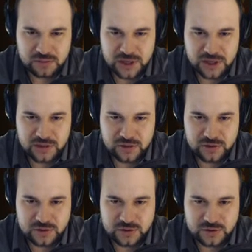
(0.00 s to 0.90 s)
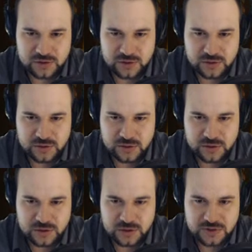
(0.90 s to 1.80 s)
banning all Golden Order
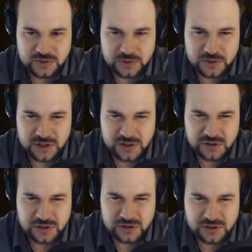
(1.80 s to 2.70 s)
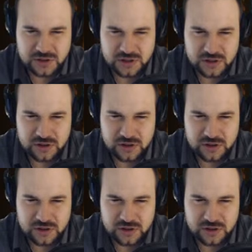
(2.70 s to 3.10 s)
lodges from a territory.